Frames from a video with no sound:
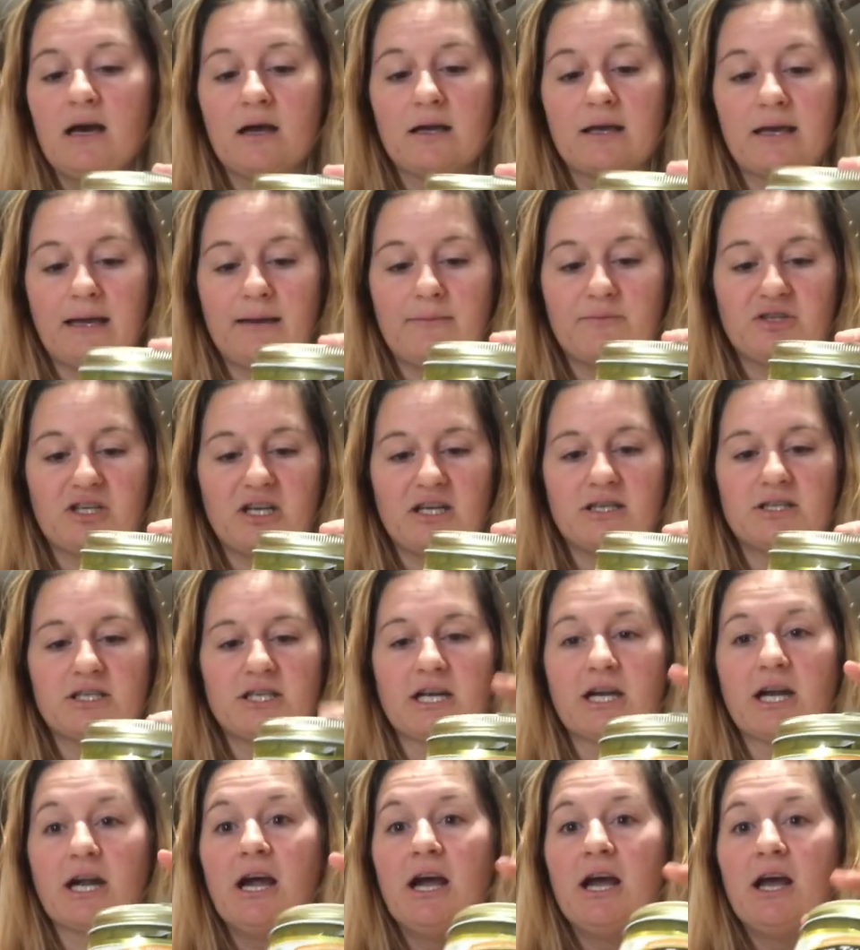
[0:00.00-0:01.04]
a game
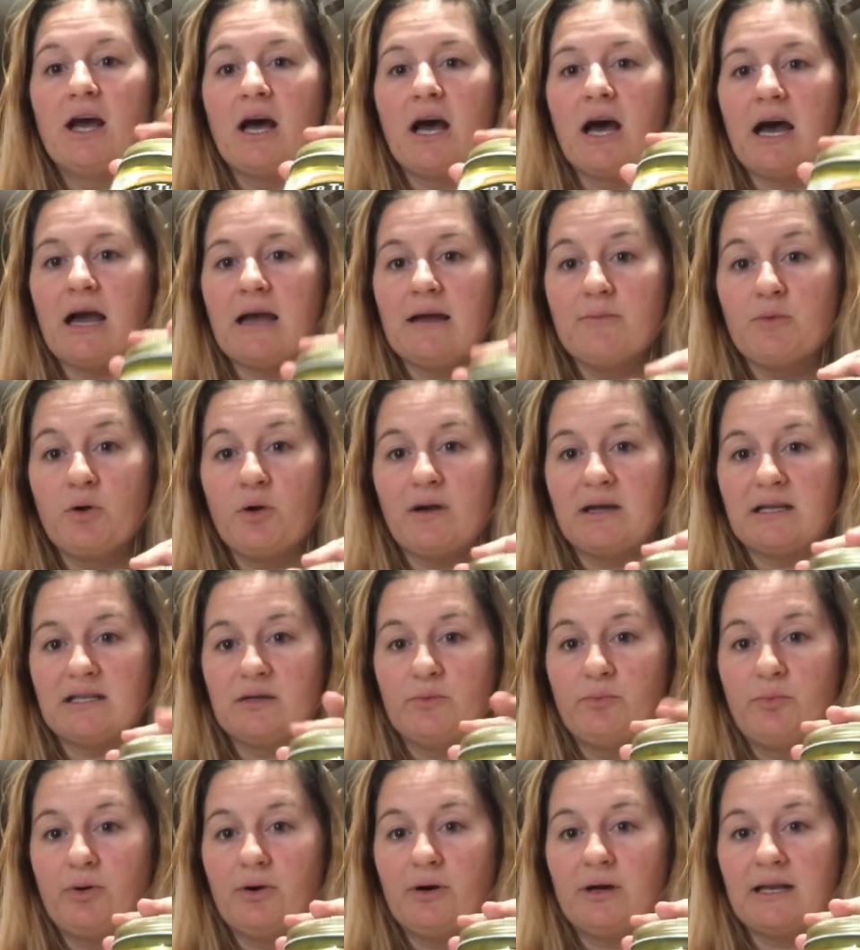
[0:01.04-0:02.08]
changer. I'm going
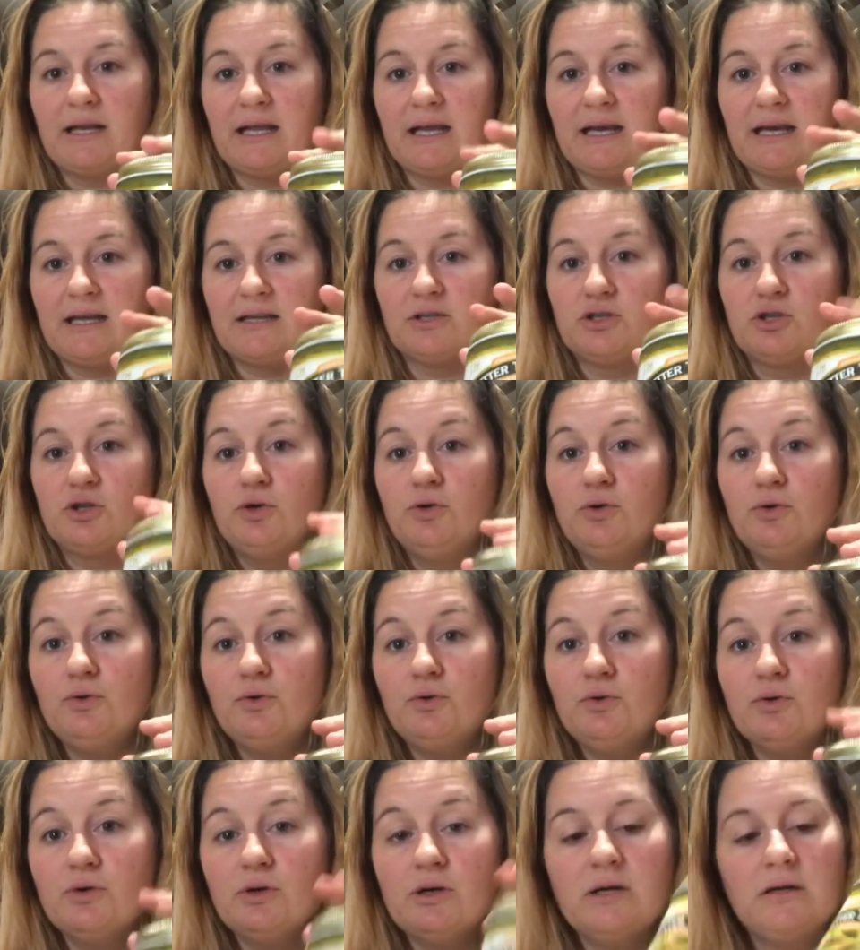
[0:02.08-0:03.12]
to put in
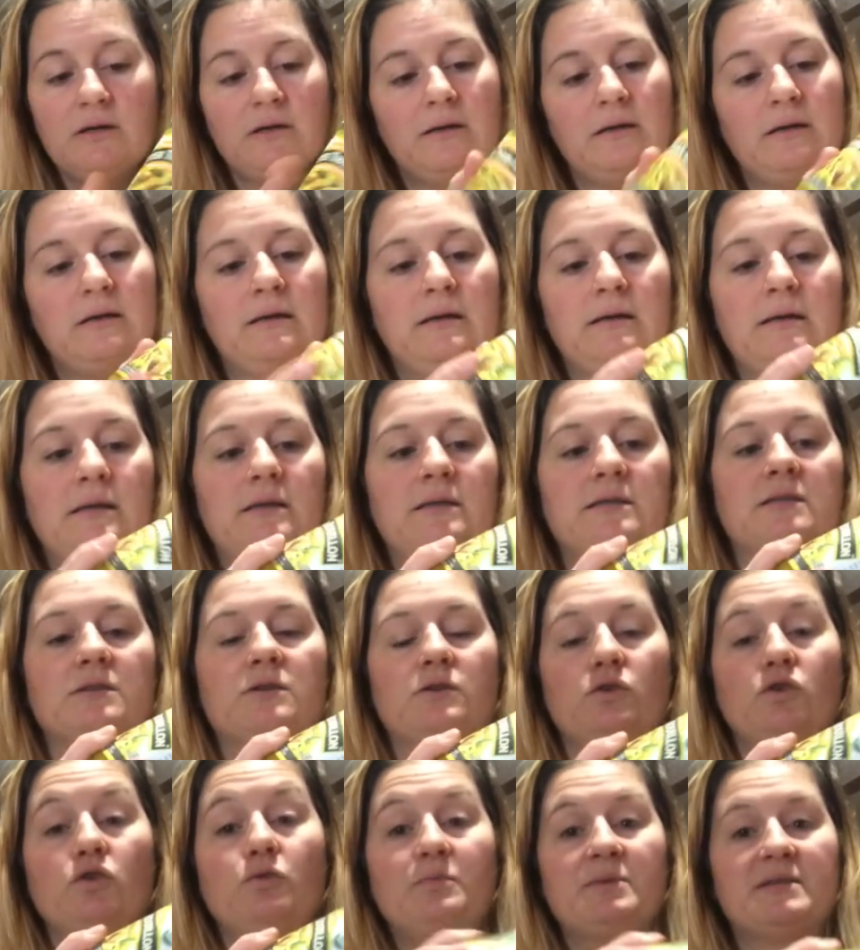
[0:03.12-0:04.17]
2
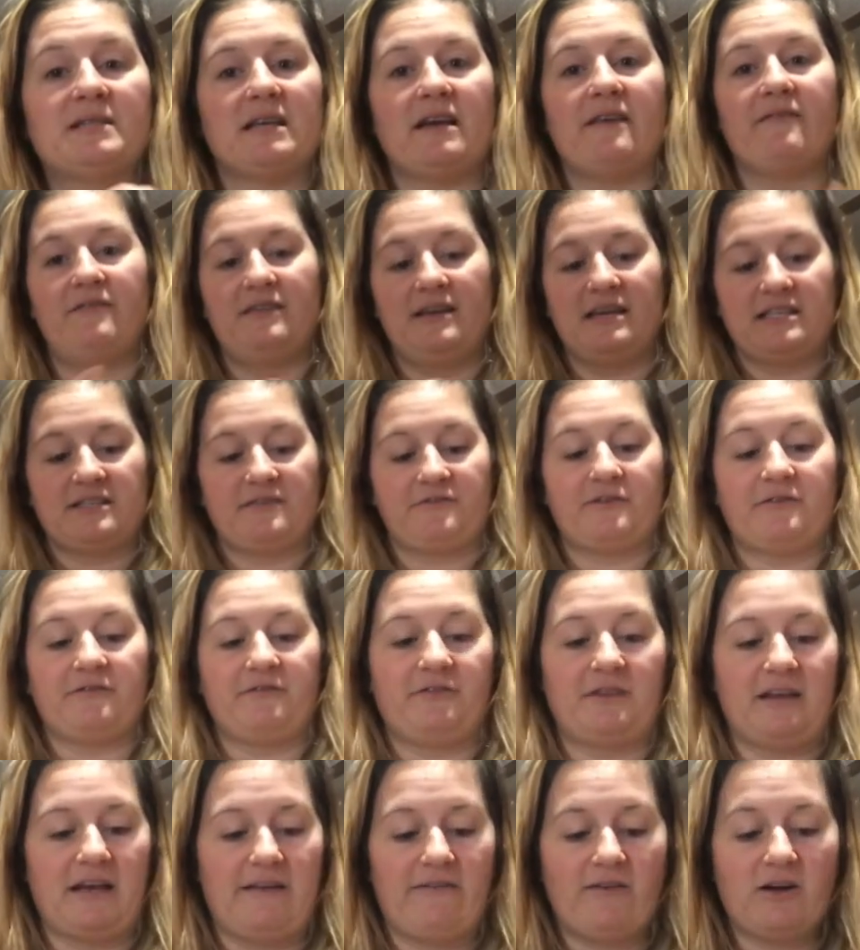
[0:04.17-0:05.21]
scoops of this for
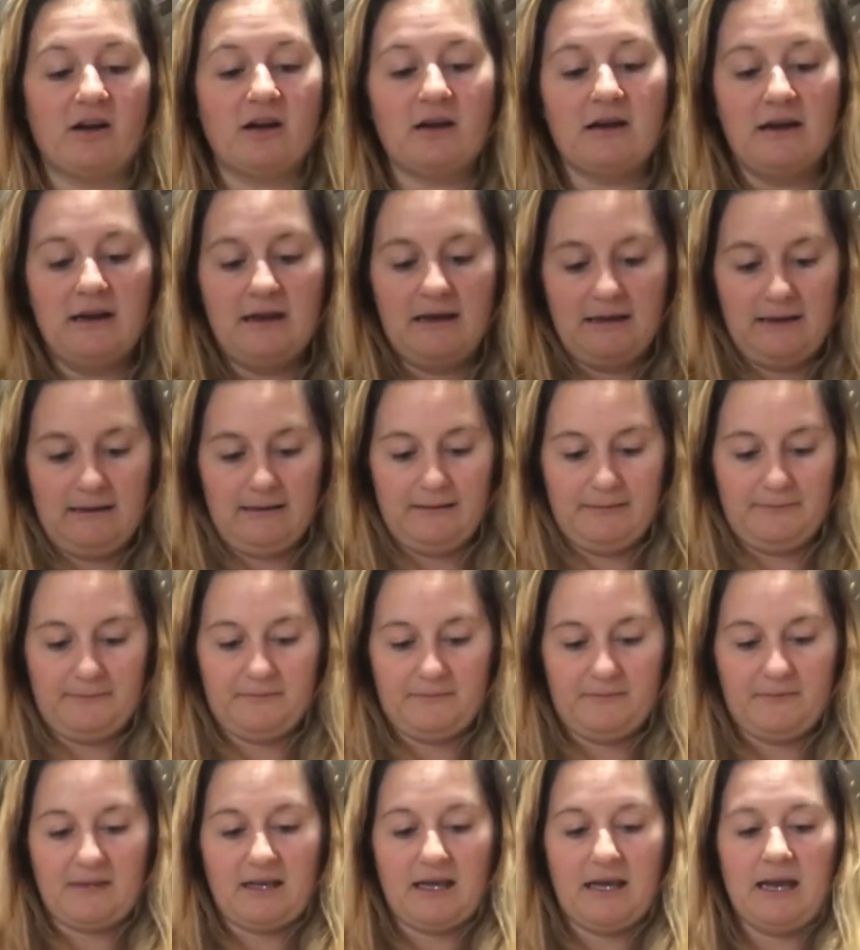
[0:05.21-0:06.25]
flavor,
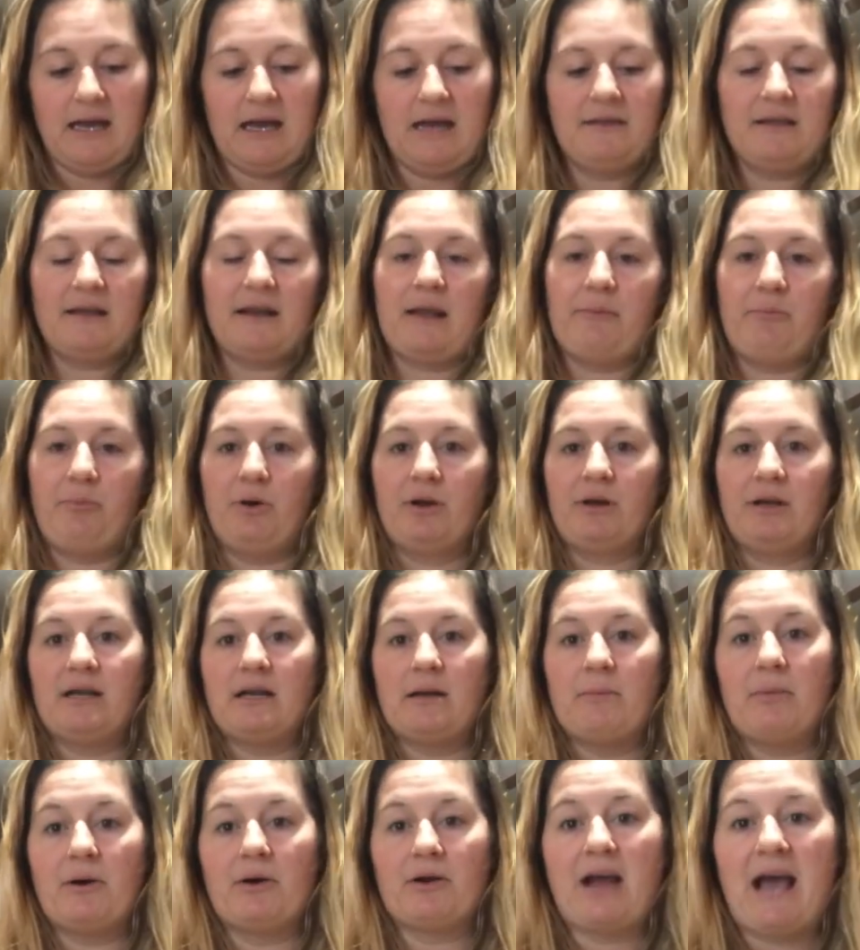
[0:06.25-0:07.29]
and then I put
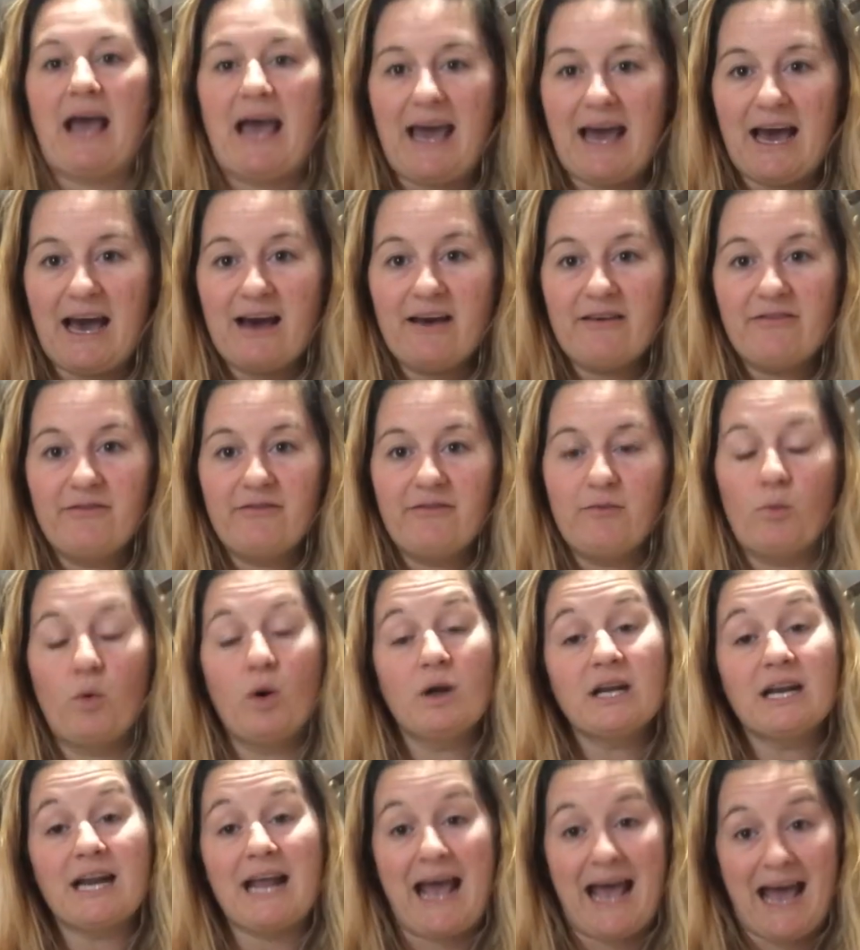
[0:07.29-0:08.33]
in about
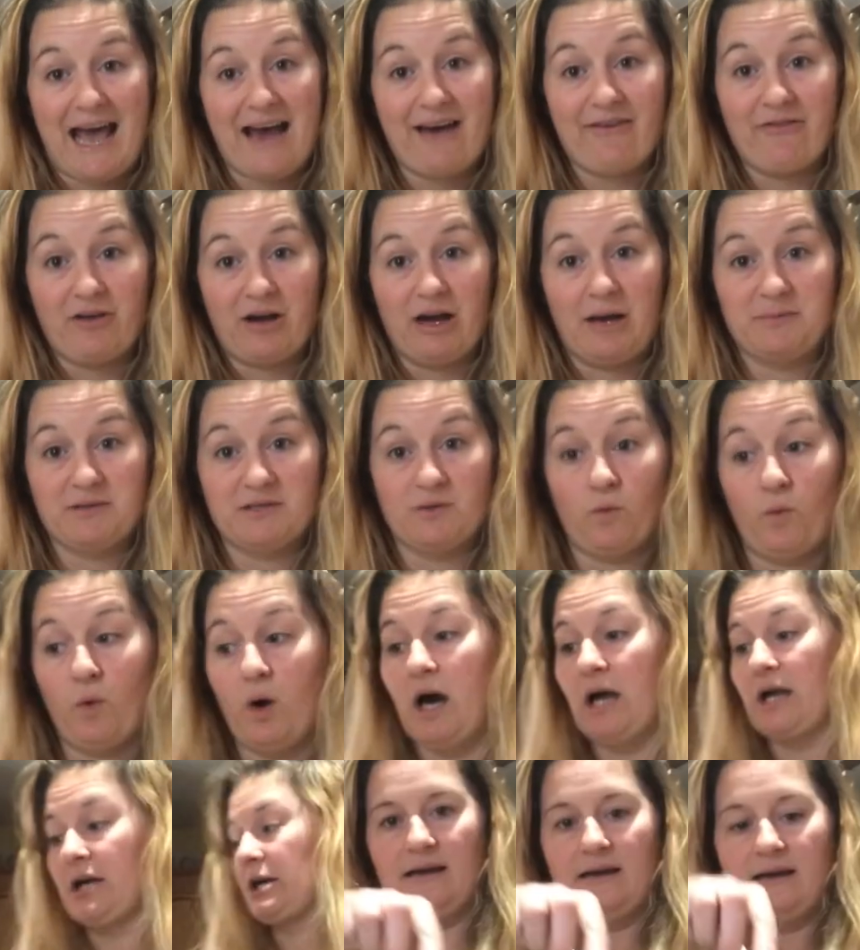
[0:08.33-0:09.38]
one and a half cups of
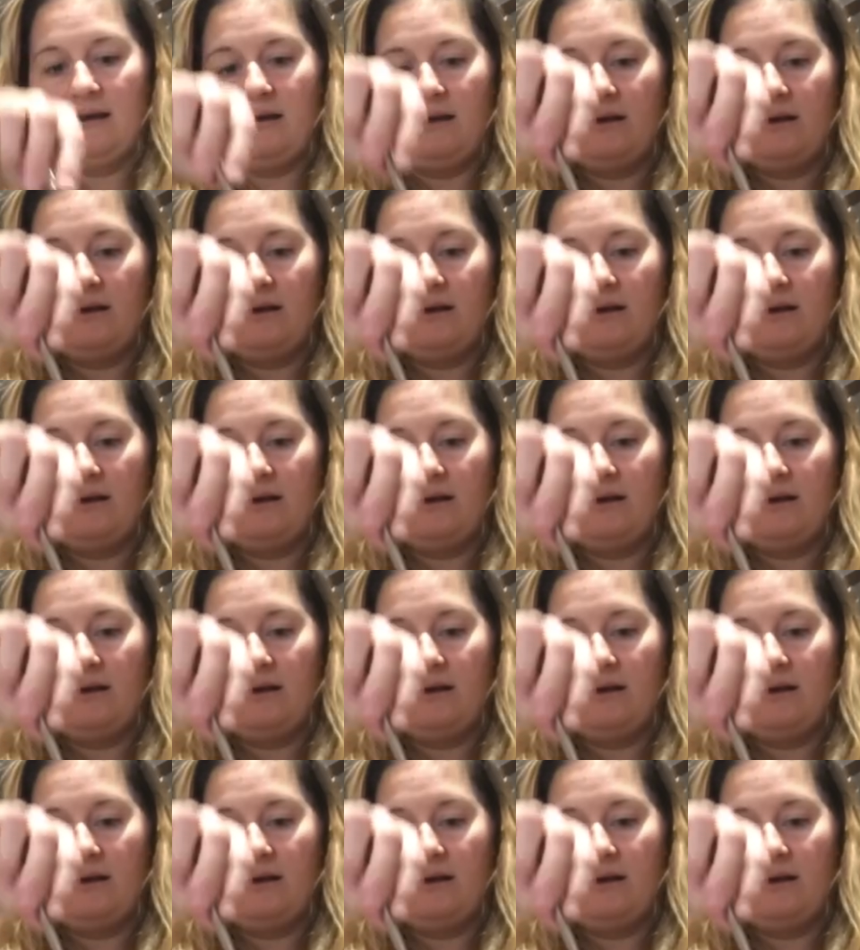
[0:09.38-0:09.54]
water.